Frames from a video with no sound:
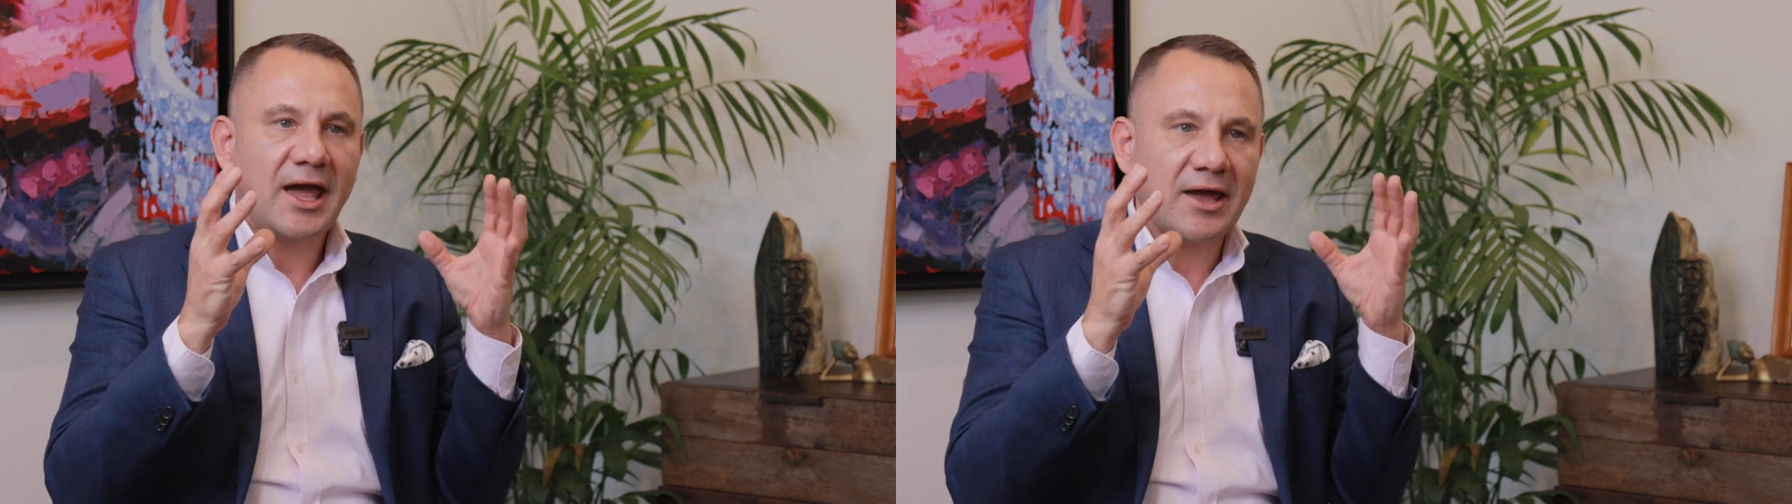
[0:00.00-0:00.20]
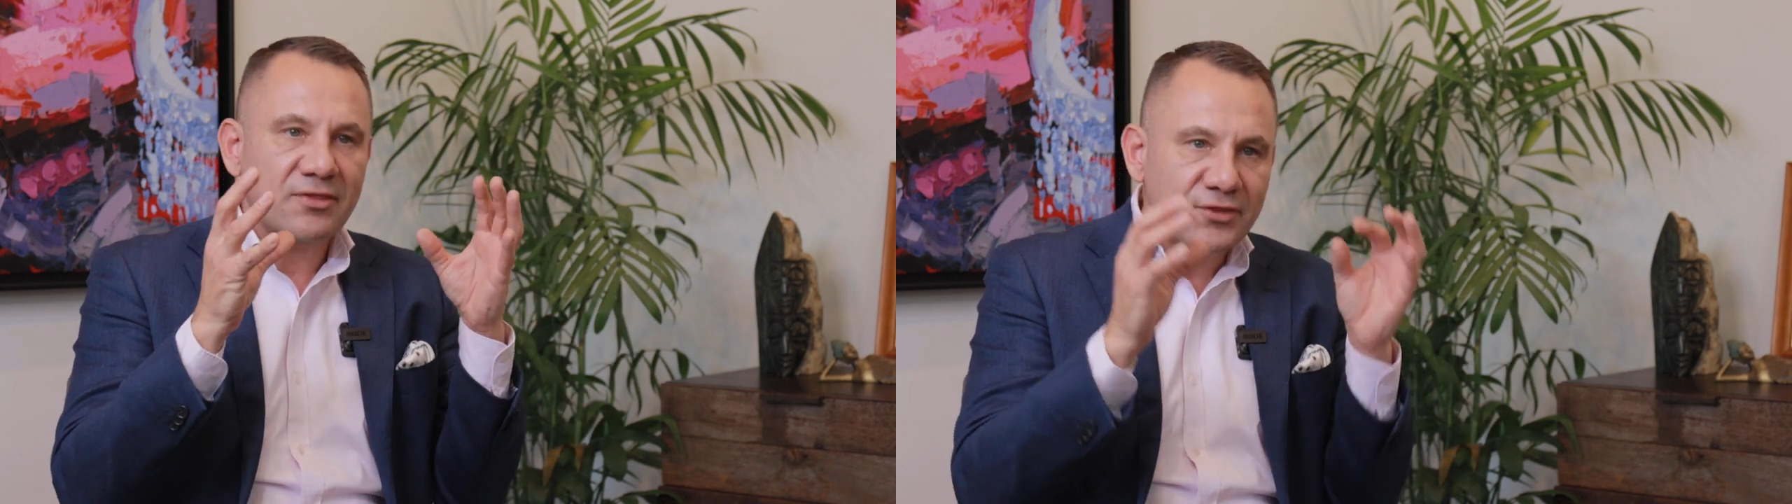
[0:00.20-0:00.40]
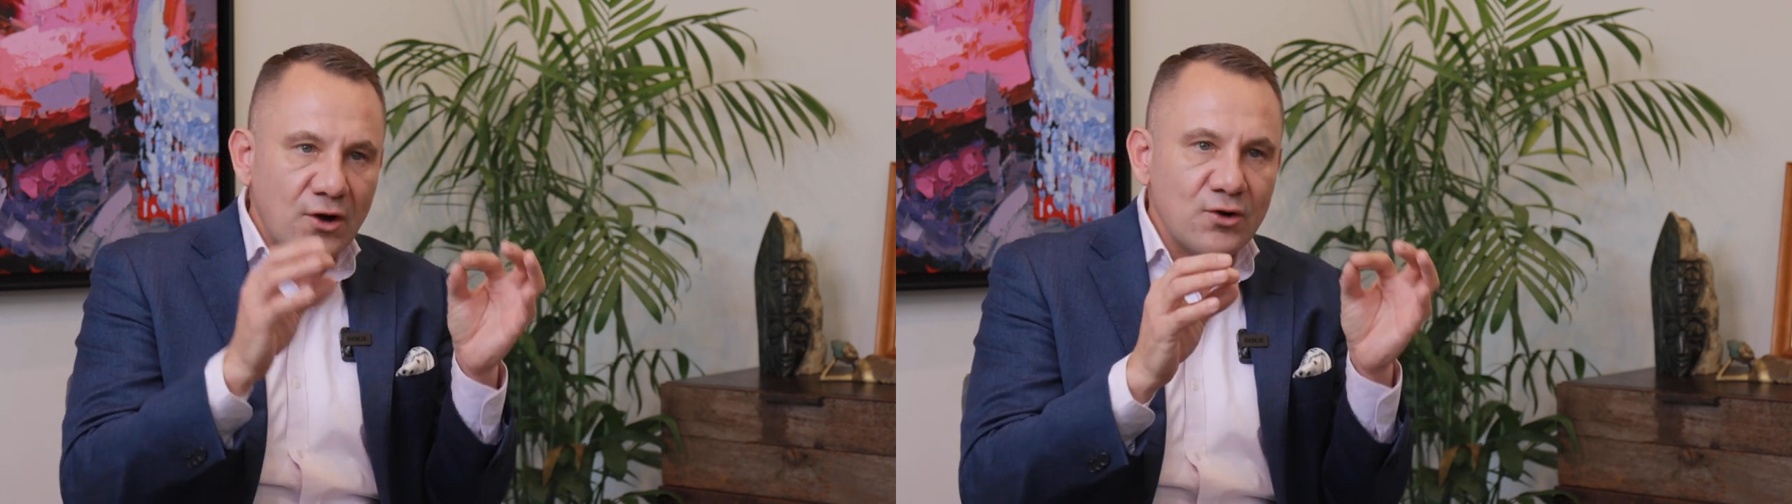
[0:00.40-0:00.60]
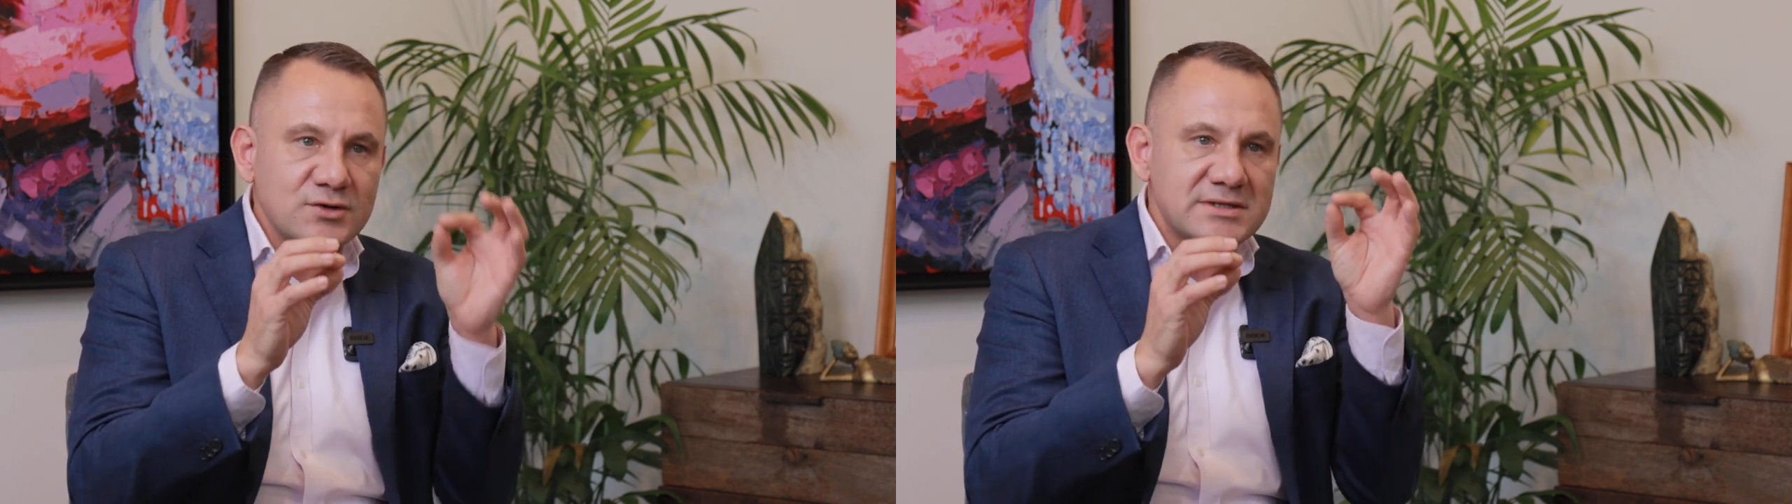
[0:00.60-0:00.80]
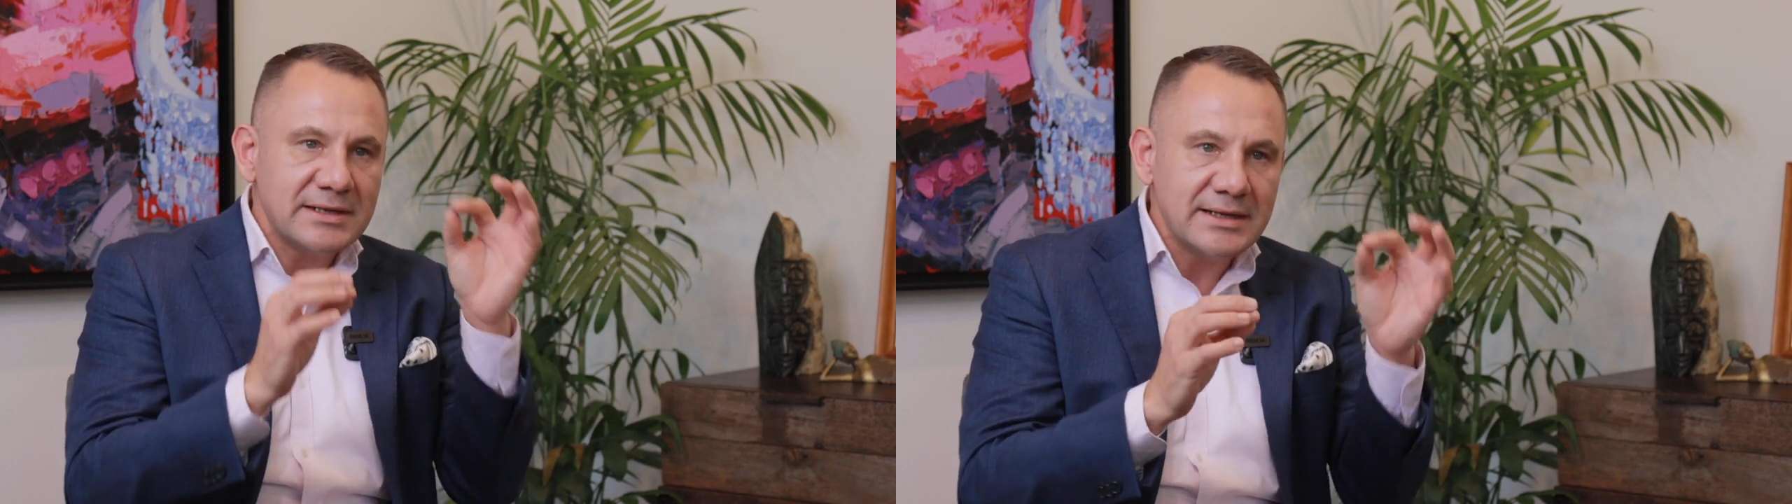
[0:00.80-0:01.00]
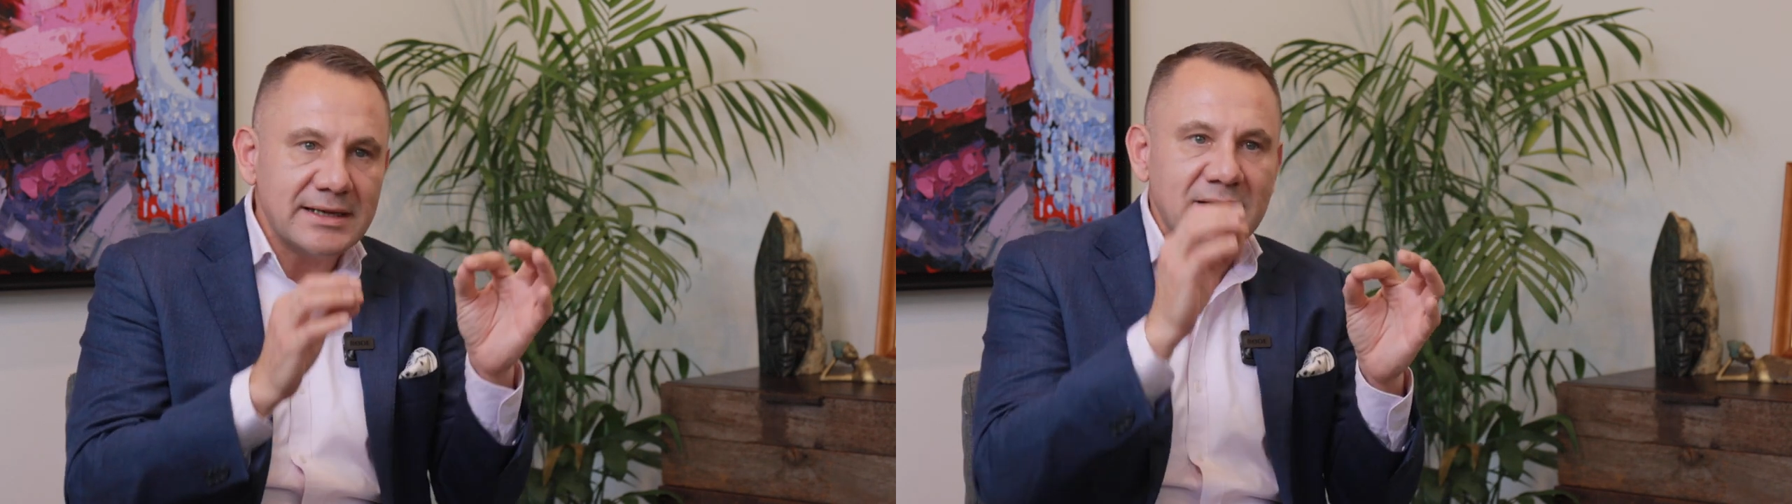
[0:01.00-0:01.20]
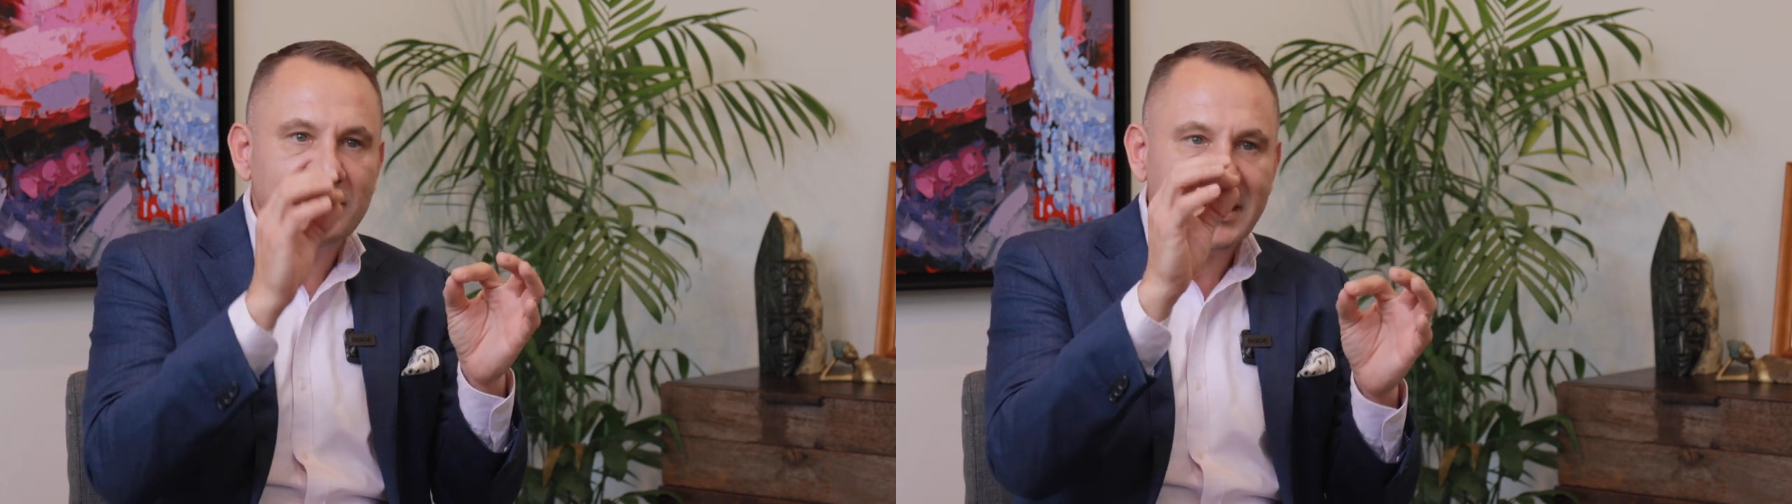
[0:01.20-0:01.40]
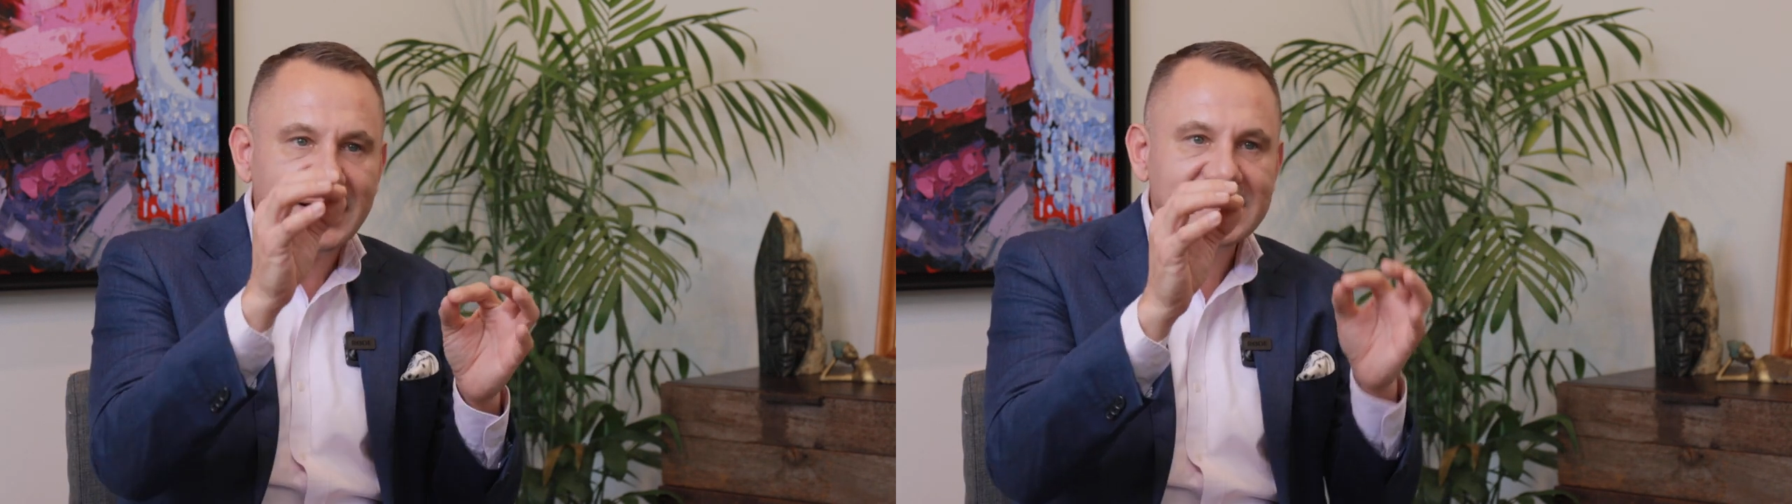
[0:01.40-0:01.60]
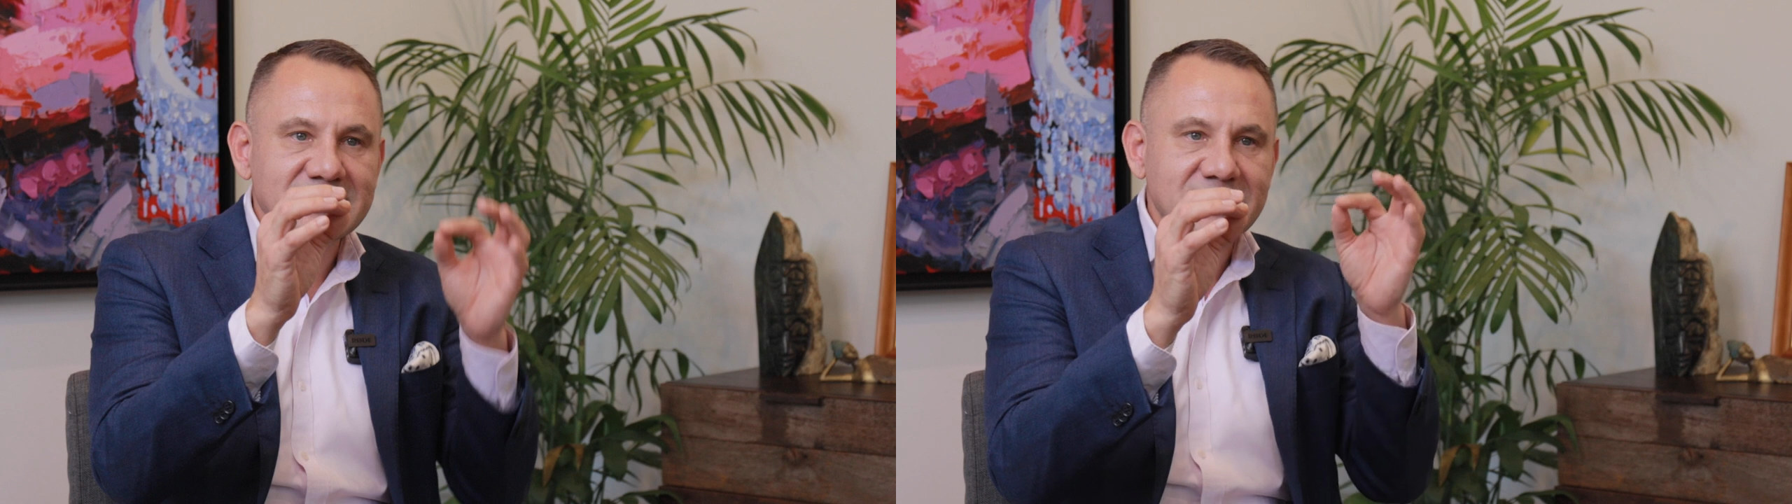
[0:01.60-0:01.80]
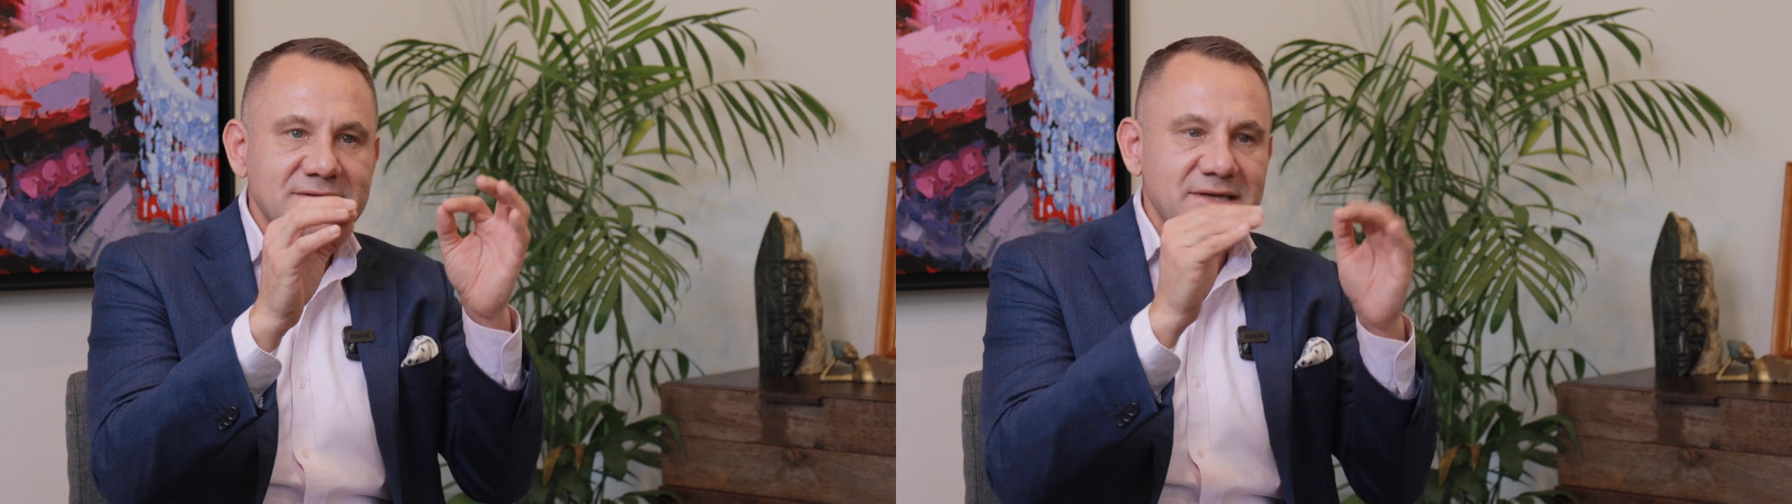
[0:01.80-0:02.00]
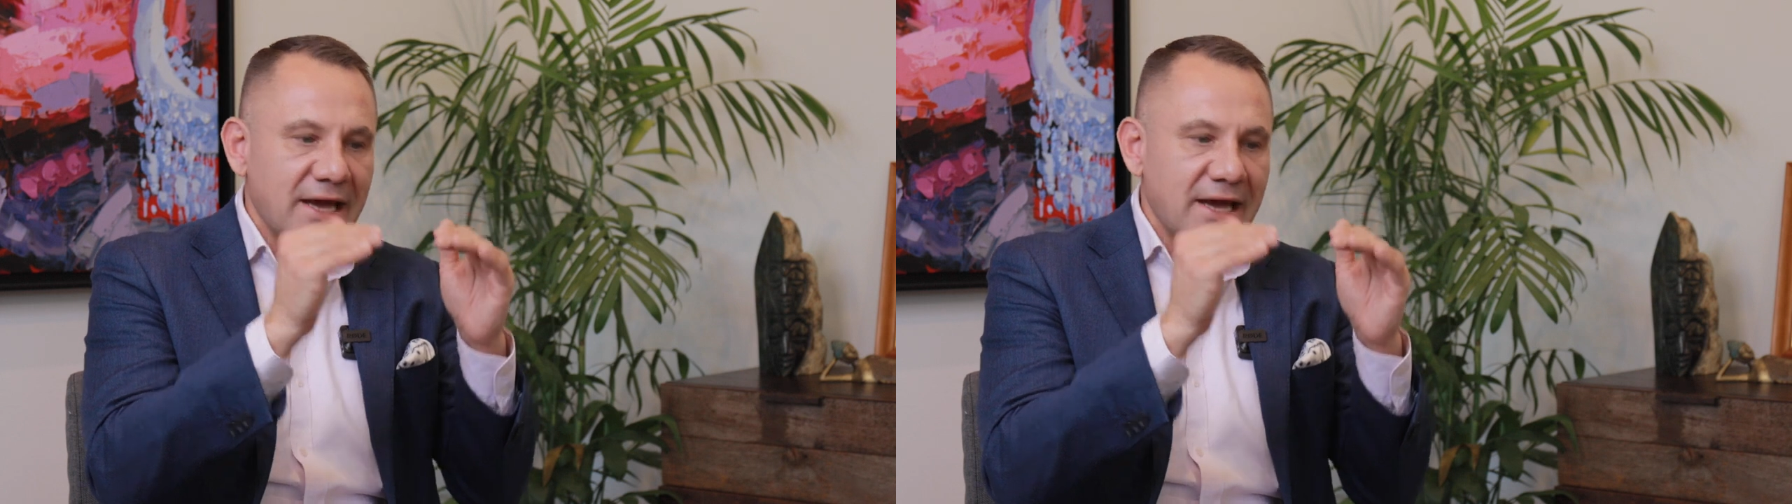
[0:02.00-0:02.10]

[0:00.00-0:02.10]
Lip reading: And those little pieces,